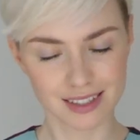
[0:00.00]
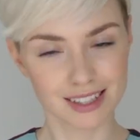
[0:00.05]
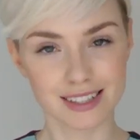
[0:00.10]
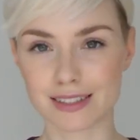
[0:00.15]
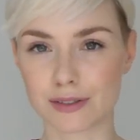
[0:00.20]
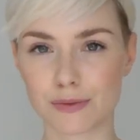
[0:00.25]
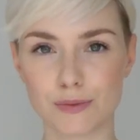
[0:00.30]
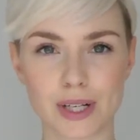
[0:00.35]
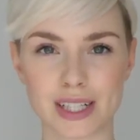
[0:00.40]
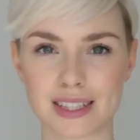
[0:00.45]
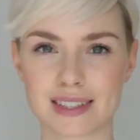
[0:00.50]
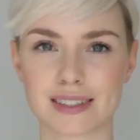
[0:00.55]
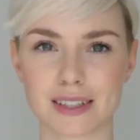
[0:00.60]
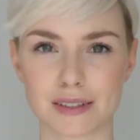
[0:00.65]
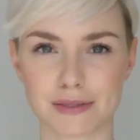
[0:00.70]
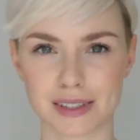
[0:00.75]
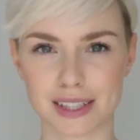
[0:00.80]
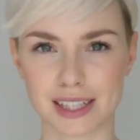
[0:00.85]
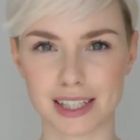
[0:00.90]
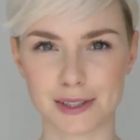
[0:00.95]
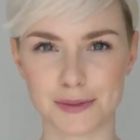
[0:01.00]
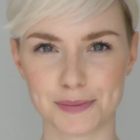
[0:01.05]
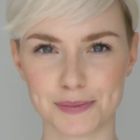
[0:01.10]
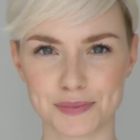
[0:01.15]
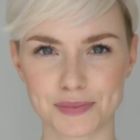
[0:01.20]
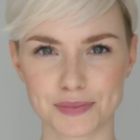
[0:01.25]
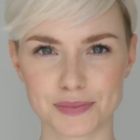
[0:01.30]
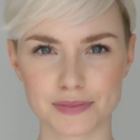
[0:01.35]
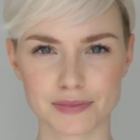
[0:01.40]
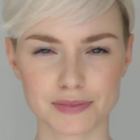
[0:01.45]
some weird stuff in it.
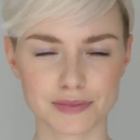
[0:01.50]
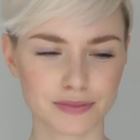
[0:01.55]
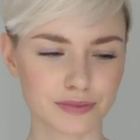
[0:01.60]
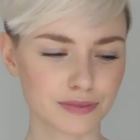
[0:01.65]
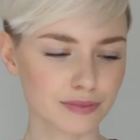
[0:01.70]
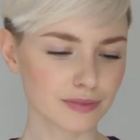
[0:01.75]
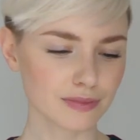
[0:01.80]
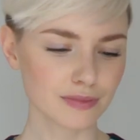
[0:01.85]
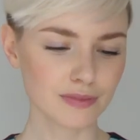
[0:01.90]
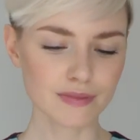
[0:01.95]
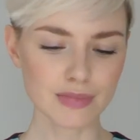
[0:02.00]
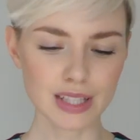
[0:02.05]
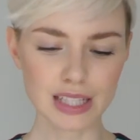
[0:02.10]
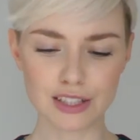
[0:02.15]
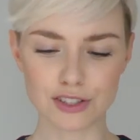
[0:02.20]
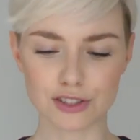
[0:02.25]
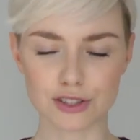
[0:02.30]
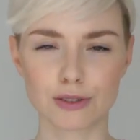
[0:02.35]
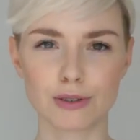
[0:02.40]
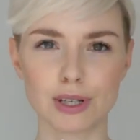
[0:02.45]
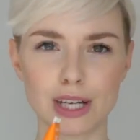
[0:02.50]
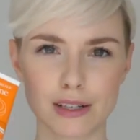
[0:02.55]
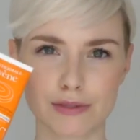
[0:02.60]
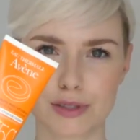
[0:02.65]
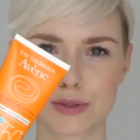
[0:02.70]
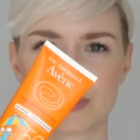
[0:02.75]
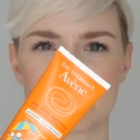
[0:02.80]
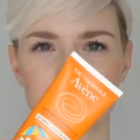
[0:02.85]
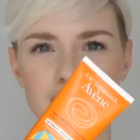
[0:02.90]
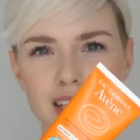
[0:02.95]
So
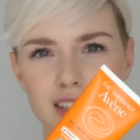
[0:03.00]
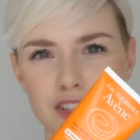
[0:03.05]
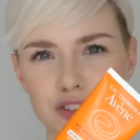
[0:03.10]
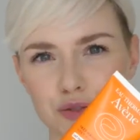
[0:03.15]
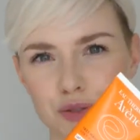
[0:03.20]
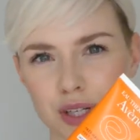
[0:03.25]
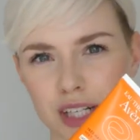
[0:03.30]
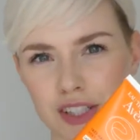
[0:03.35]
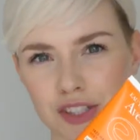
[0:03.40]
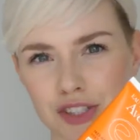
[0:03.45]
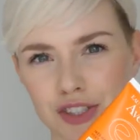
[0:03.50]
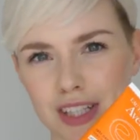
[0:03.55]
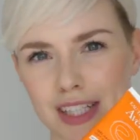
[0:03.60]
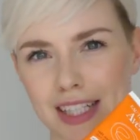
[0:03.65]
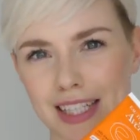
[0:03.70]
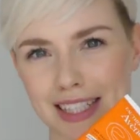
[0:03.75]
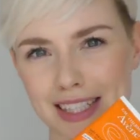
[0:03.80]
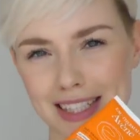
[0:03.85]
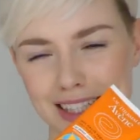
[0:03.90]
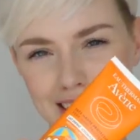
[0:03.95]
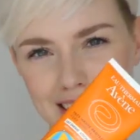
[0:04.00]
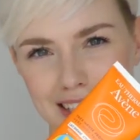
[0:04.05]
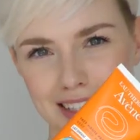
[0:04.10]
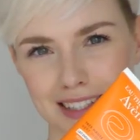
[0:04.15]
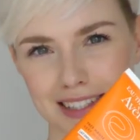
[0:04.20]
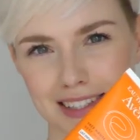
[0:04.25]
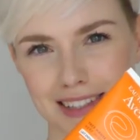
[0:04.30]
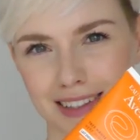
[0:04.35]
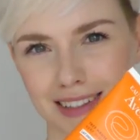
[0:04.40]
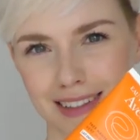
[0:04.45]
everyone gets drenched in
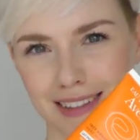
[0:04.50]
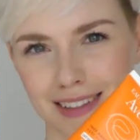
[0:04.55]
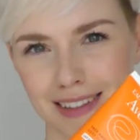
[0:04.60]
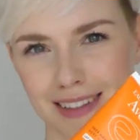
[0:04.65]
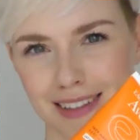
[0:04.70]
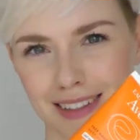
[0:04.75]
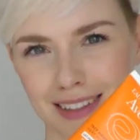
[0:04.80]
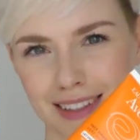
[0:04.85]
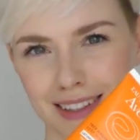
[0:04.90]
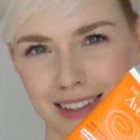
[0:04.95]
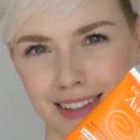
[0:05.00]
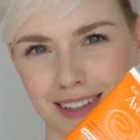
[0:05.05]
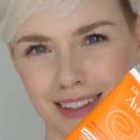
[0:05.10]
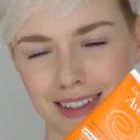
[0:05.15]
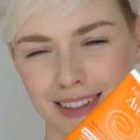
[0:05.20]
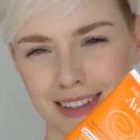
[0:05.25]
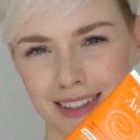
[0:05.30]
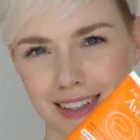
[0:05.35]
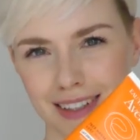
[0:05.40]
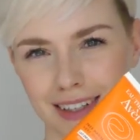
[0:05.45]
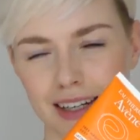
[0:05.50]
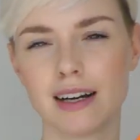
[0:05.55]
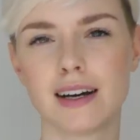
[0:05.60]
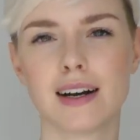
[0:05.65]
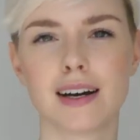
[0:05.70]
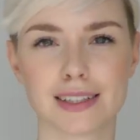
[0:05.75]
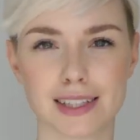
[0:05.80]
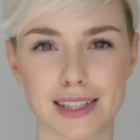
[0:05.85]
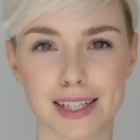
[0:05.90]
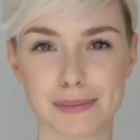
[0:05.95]
this,
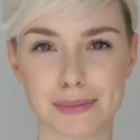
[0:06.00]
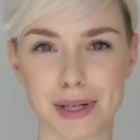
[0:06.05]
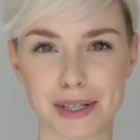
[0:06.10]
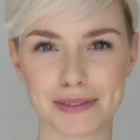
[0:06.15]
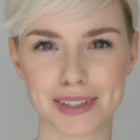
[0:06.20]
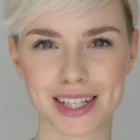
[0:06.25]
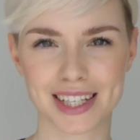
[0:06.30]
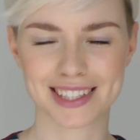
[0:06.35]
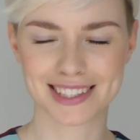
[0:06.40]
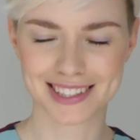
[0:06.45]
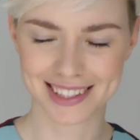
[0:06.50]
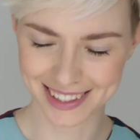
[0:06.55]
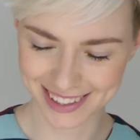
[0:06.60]
other than my face.